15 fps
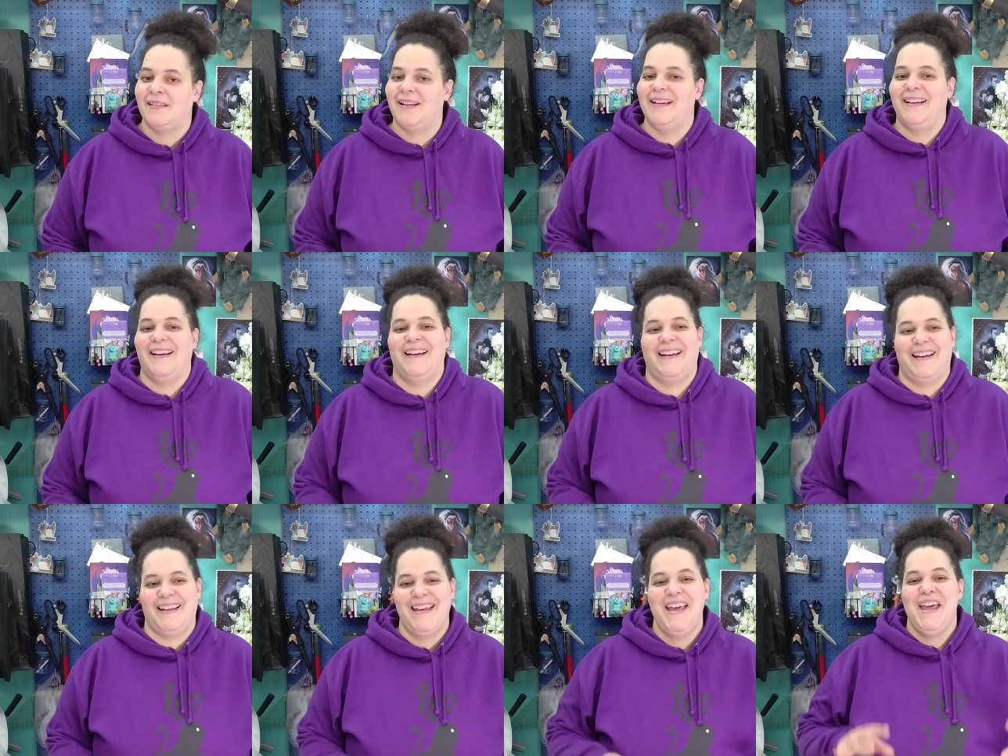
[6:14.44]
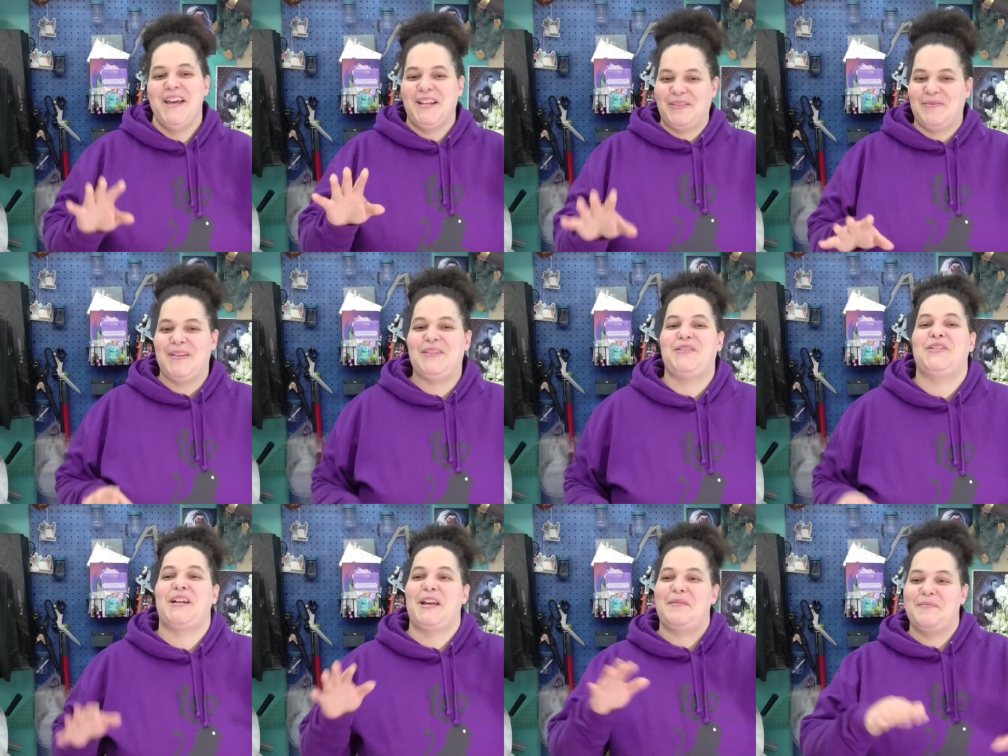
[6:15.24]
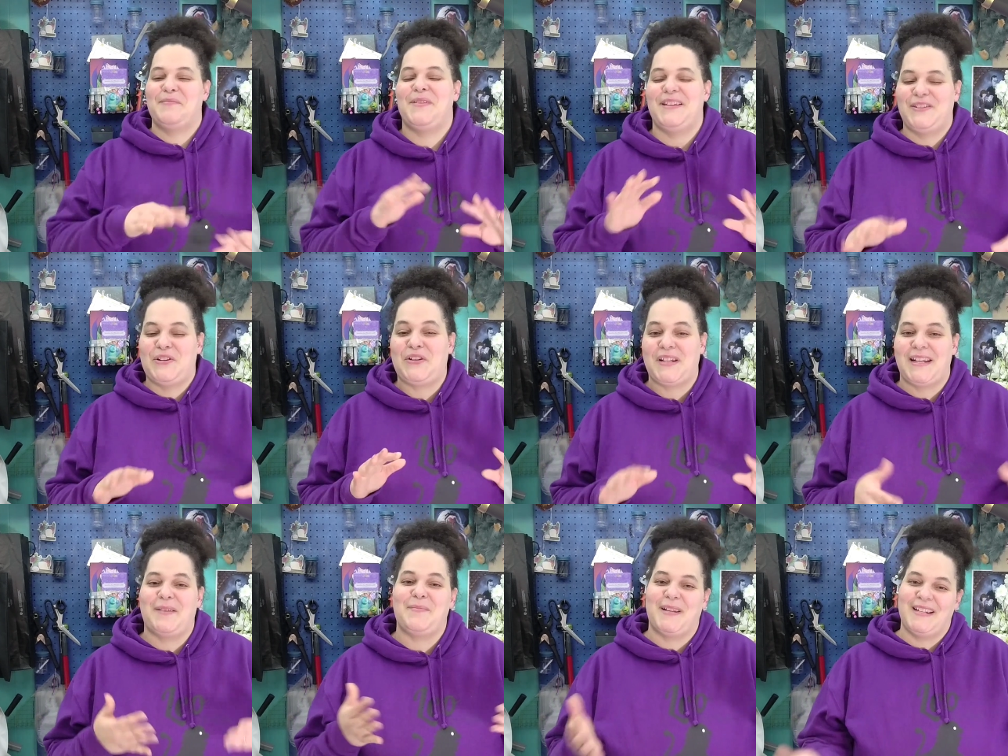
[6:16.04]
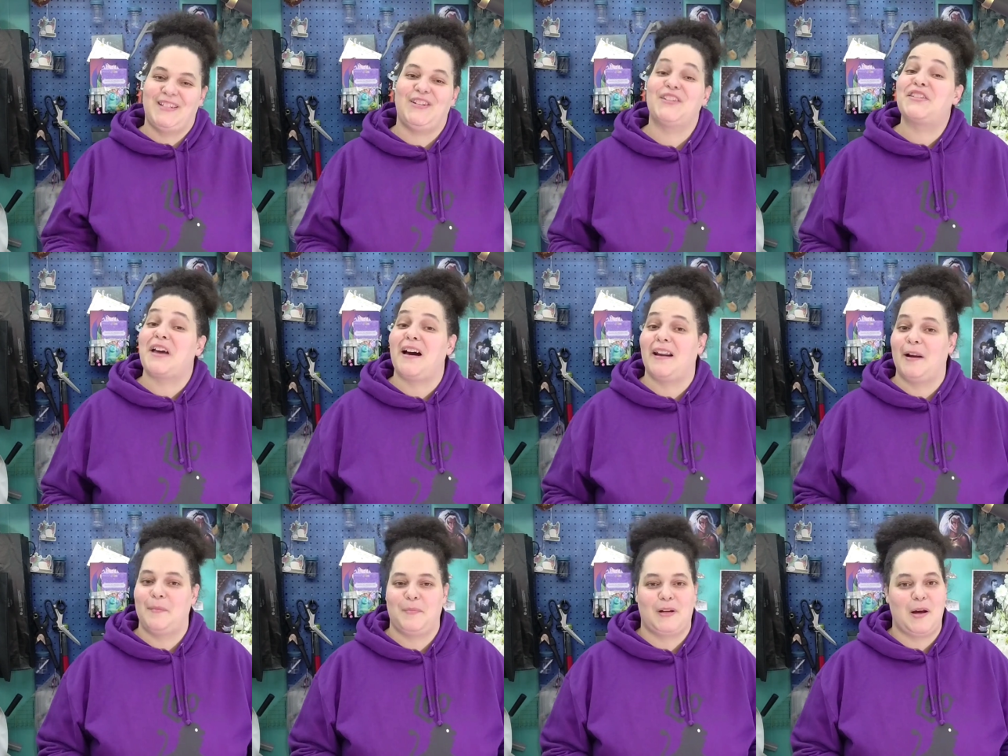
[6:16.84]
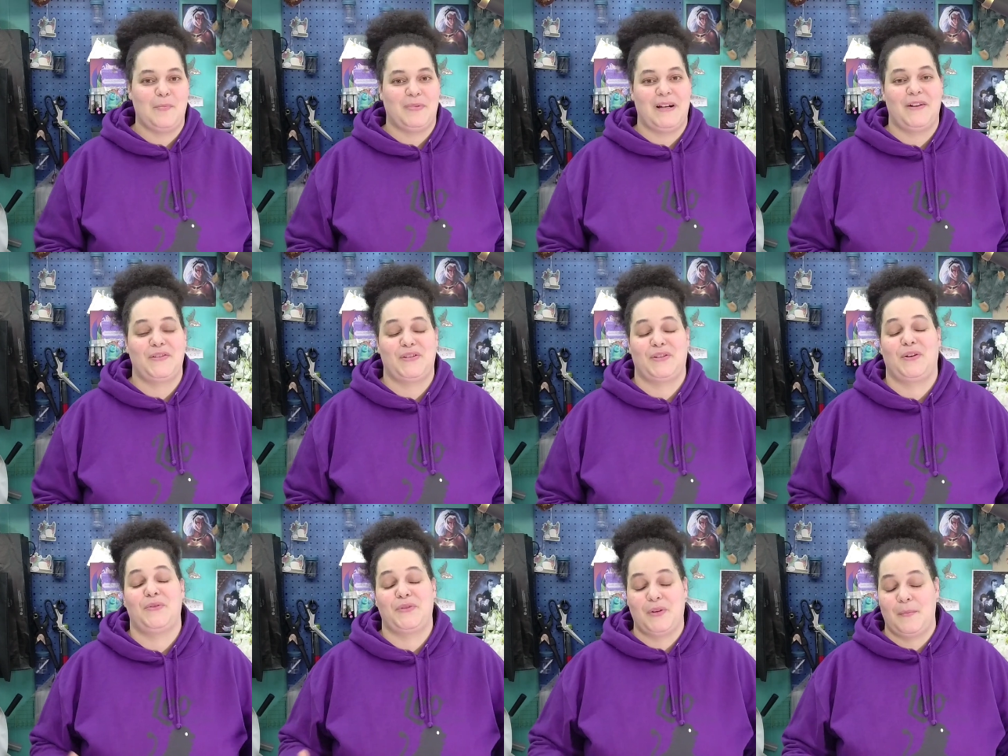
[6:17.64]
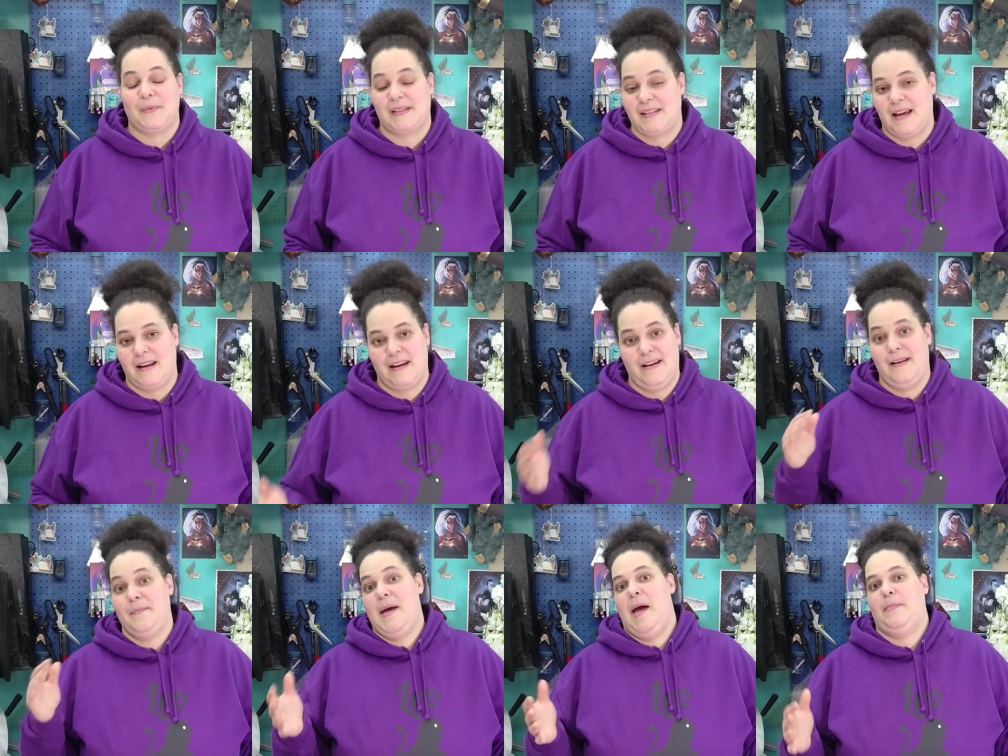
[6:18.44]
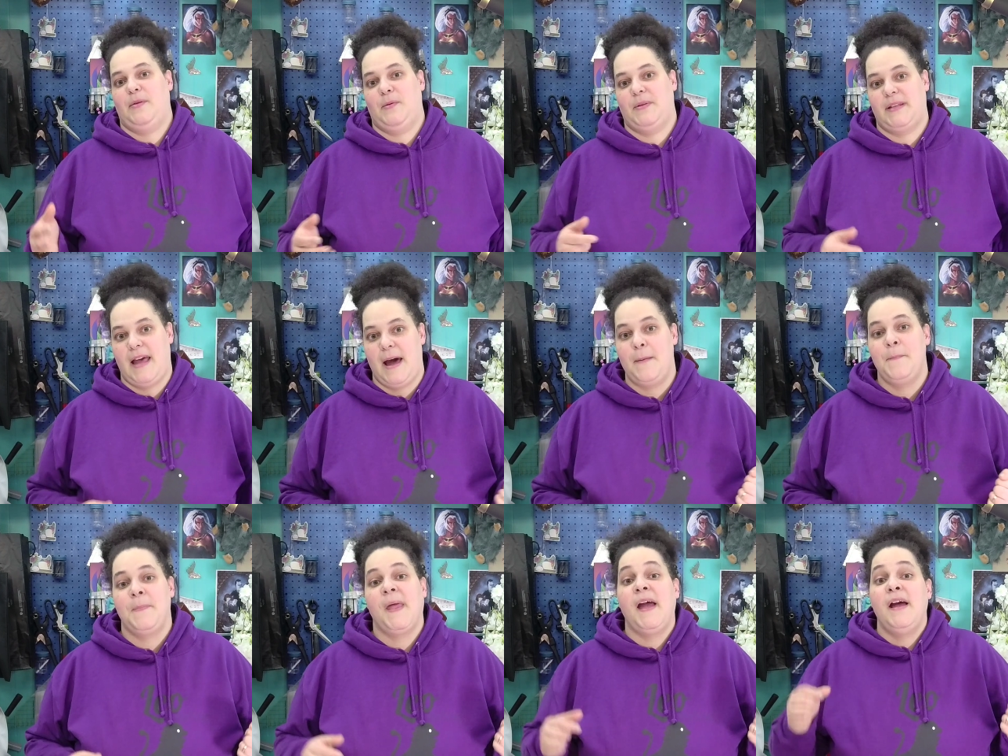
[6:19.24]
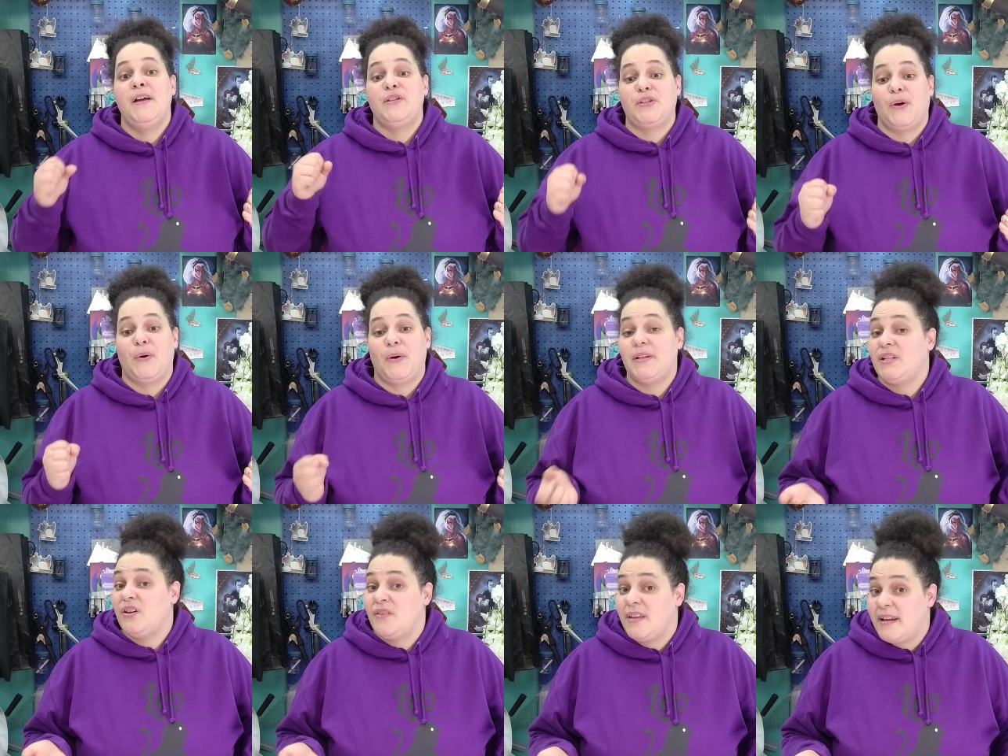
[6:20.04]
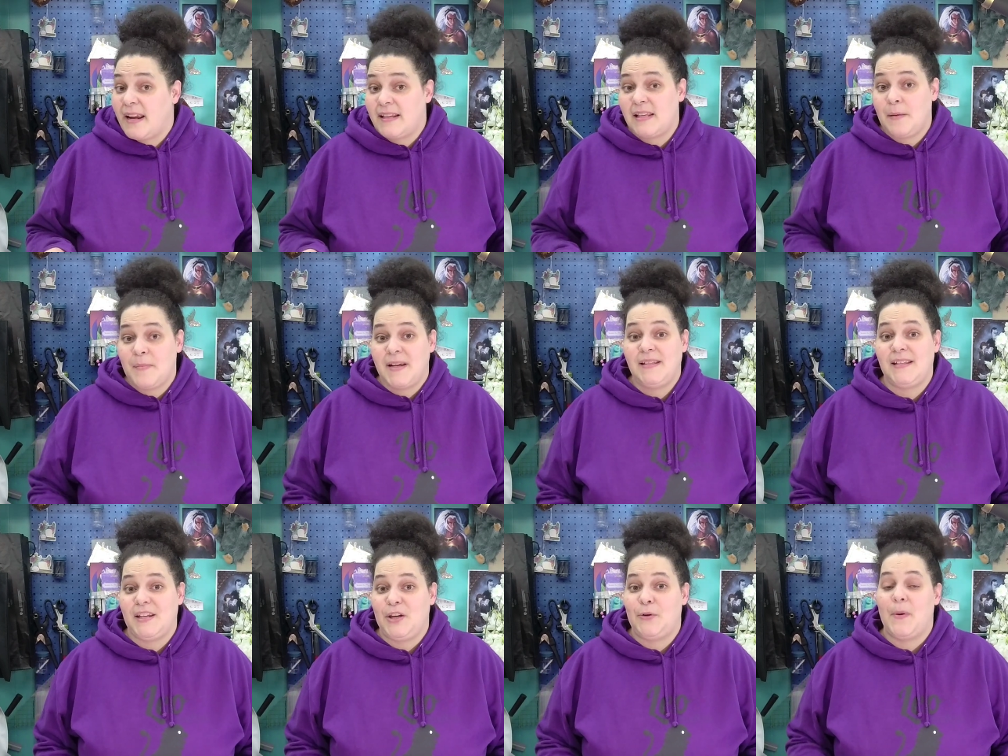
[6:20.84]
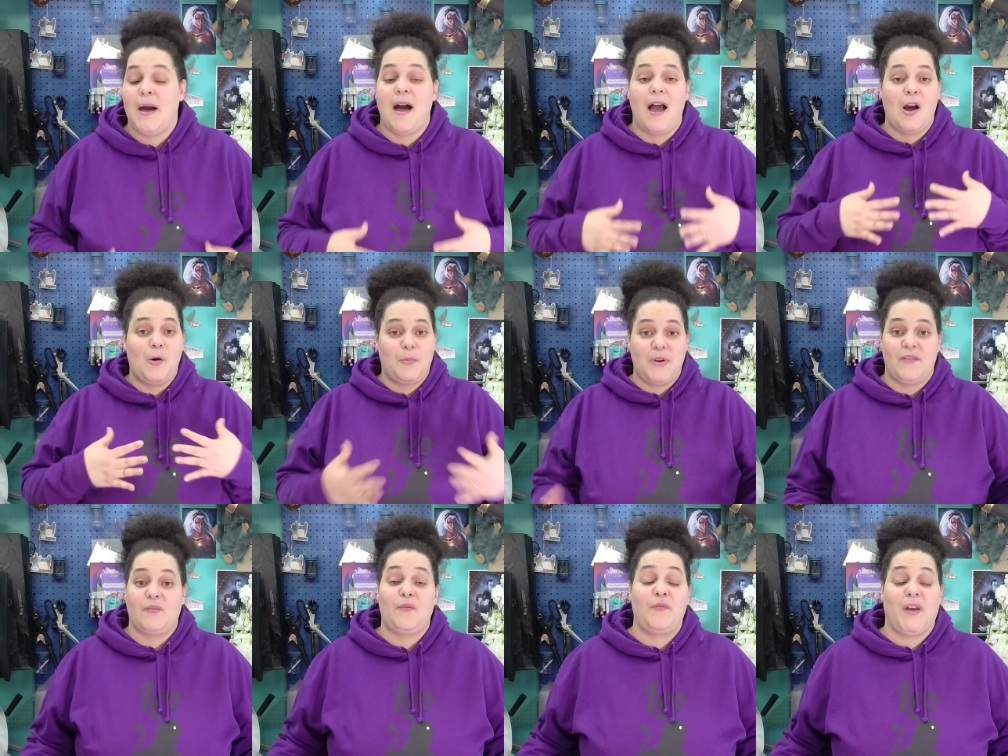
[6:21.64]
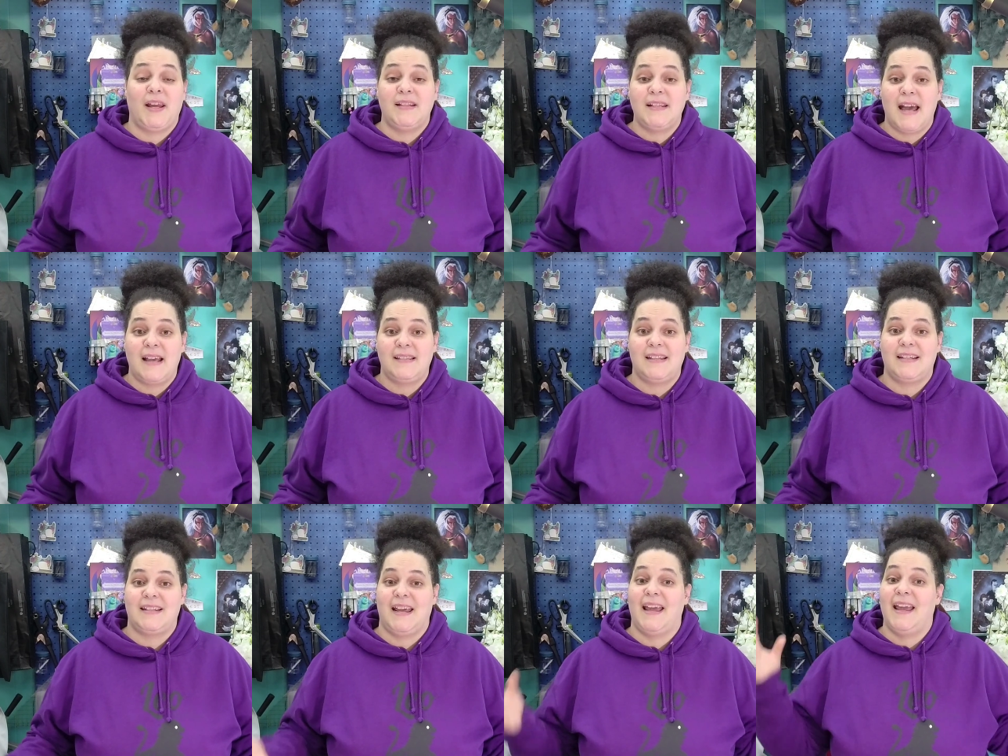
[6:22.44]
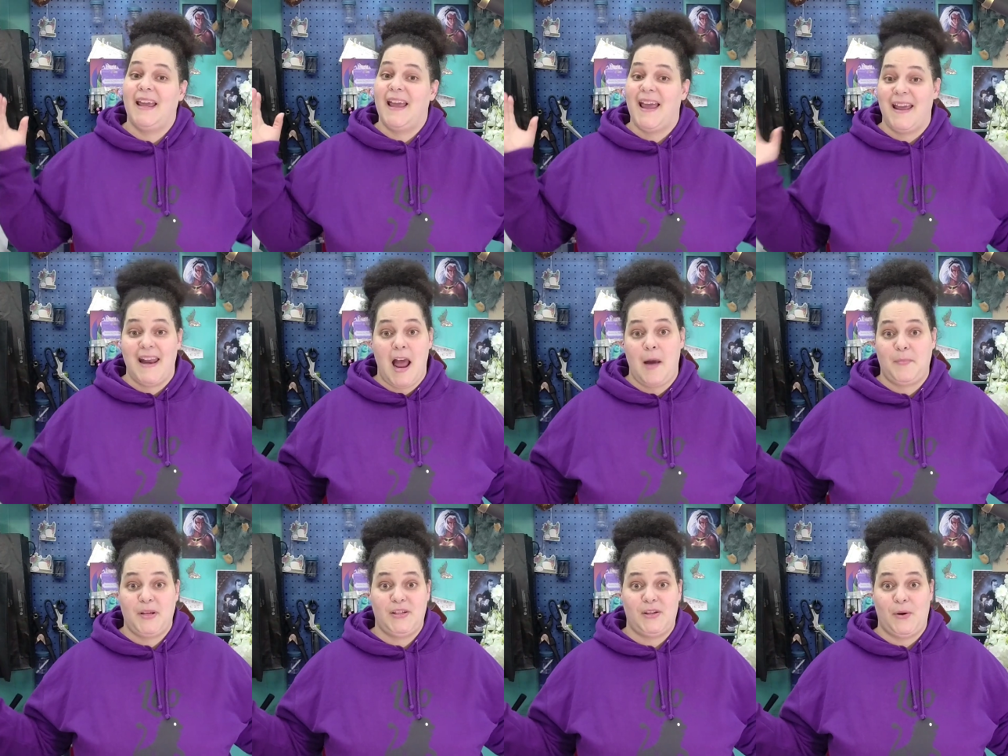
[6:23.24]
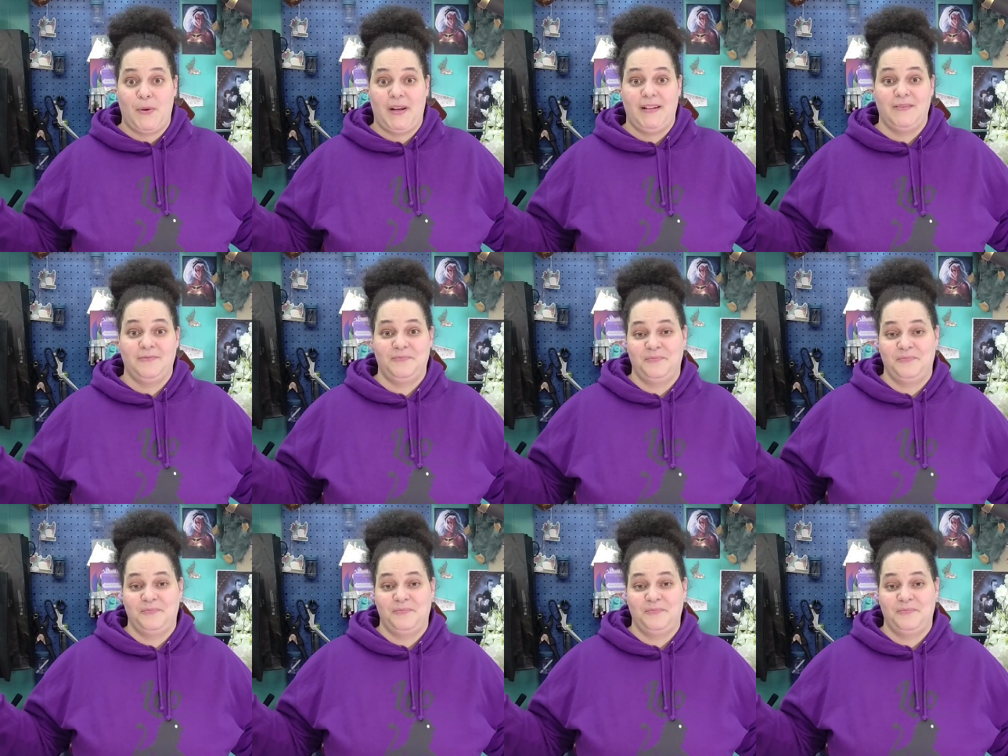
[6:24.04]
it's been interesting, interesting day, but I just got up a couple hours ago, so I'm excited and I'm happy with that. So until the next time I see you, I hope you have a fantastic day and happy sewing.